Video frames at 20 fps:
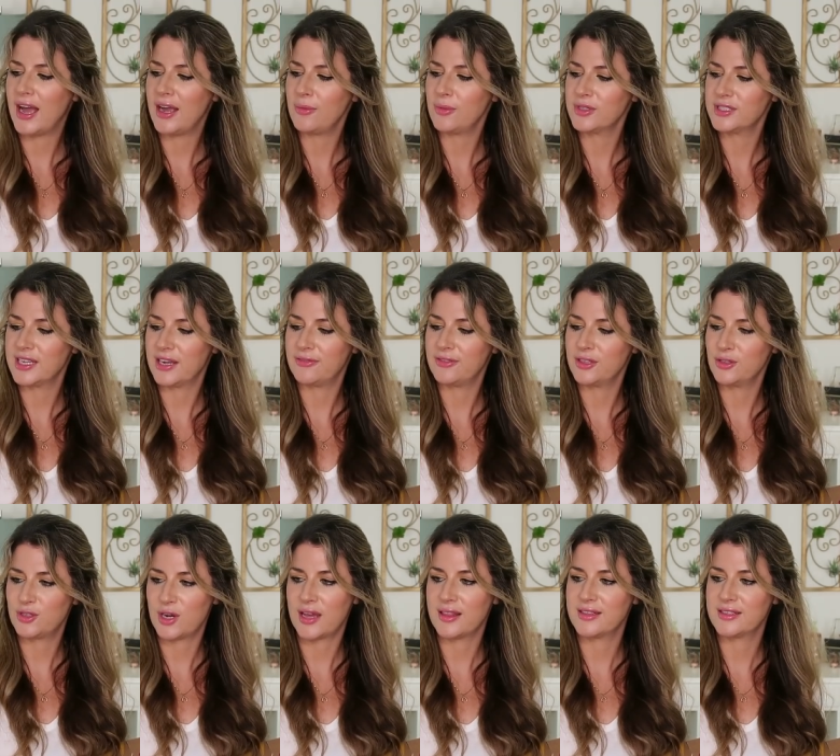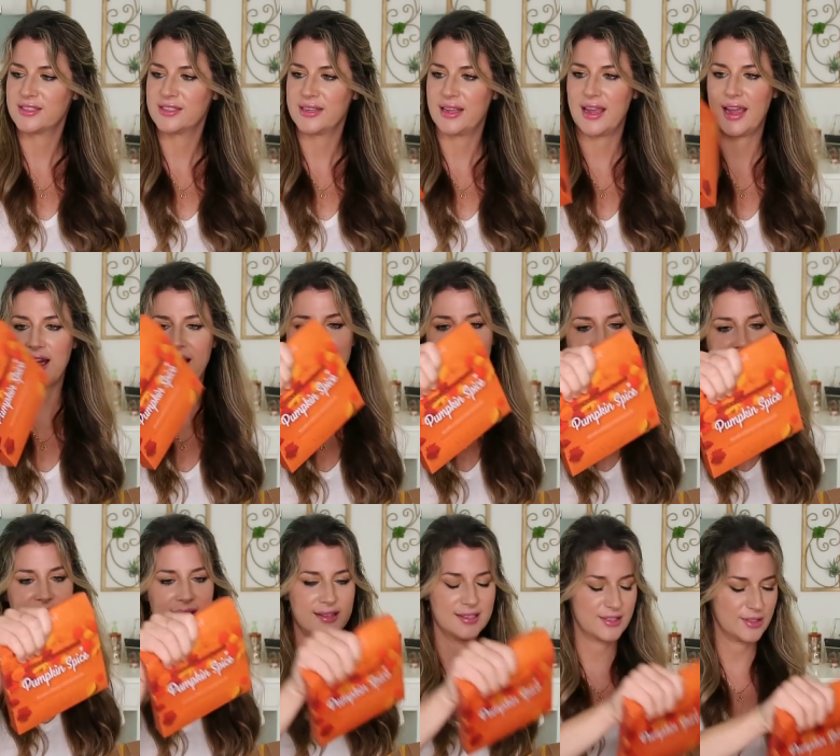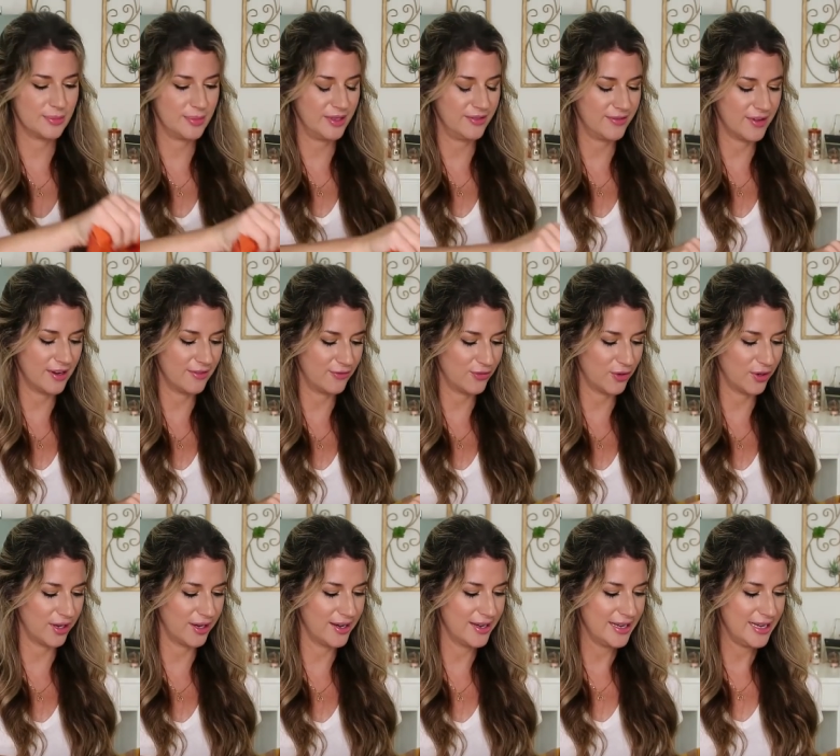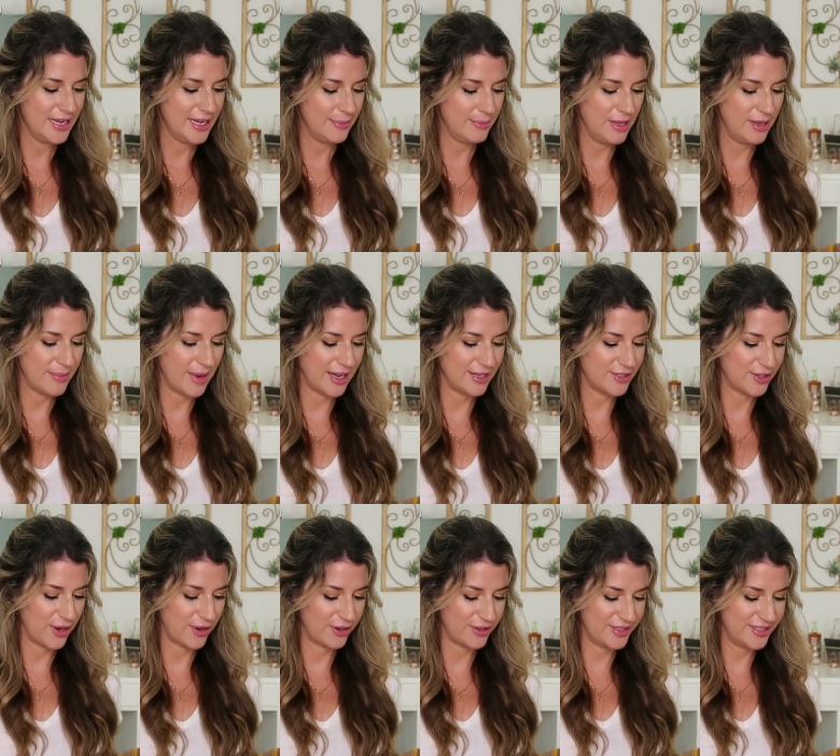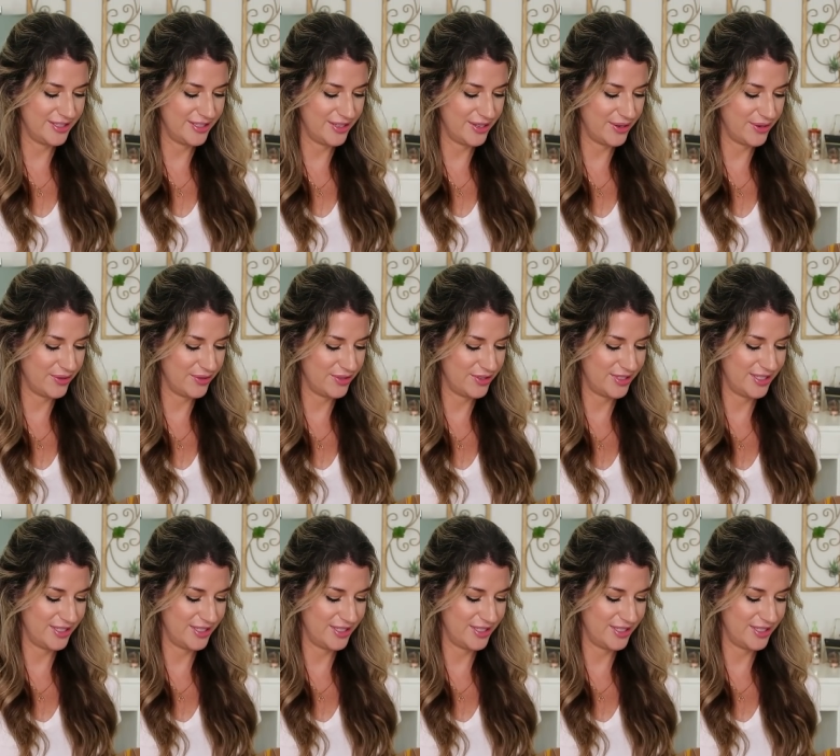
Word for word: Um, I will definitely try this out. I think this will be fun for me and my daughter to do.